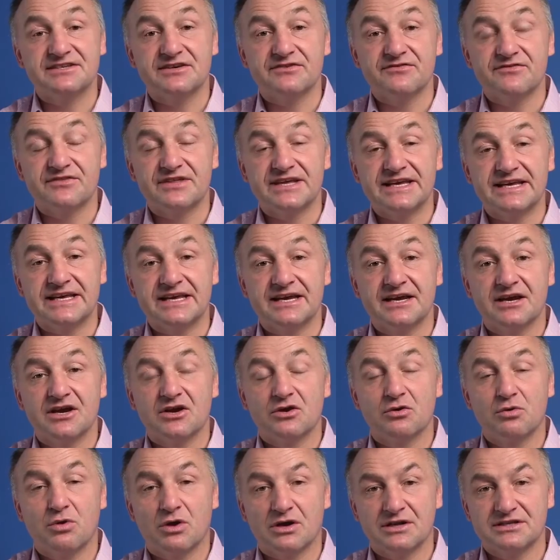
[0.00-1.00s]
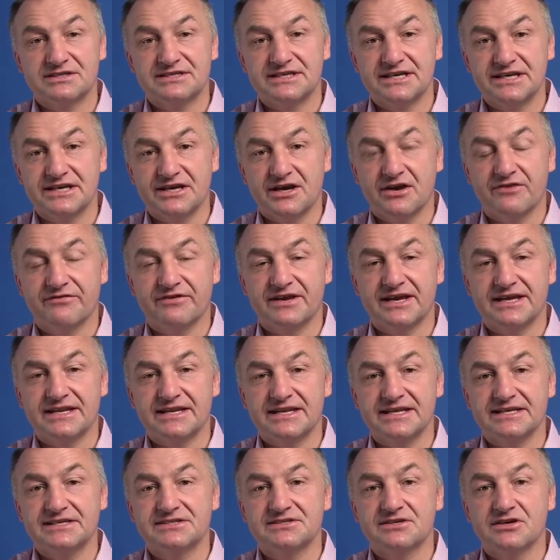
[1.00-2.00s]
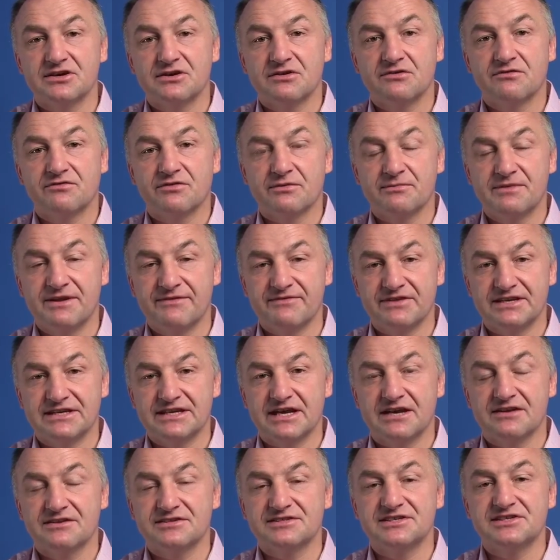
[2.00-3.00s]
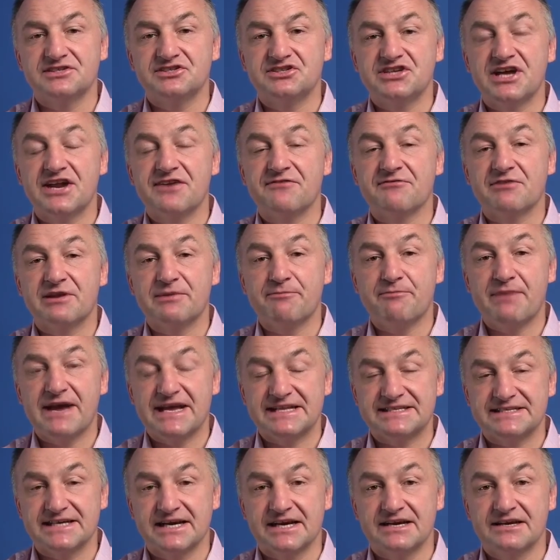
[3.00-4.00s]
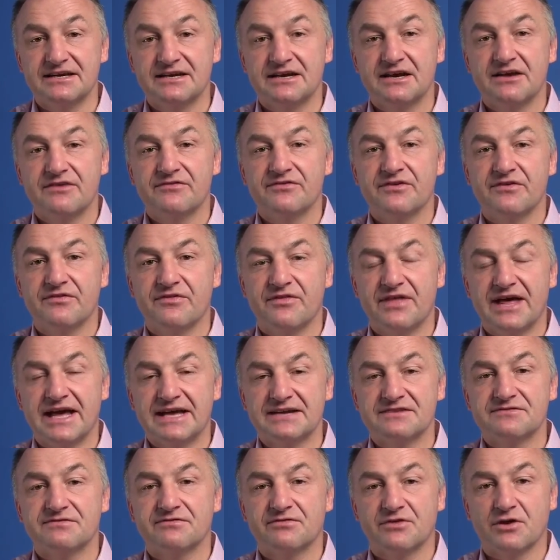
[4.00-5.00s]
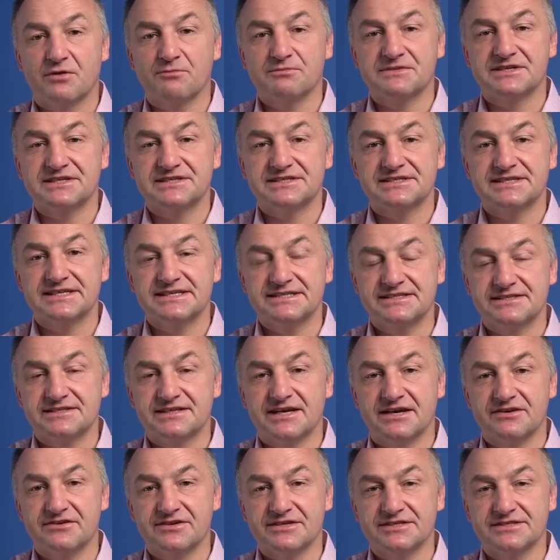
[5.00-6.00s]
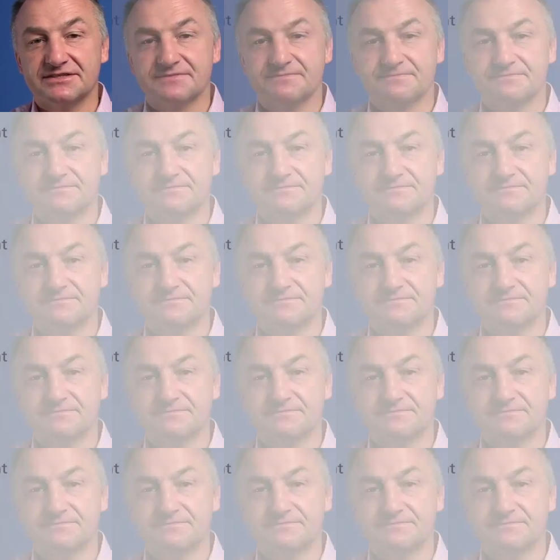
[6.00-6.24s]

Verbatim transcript: that the quality of kidneys from living donors is generally better than that from deceased donors.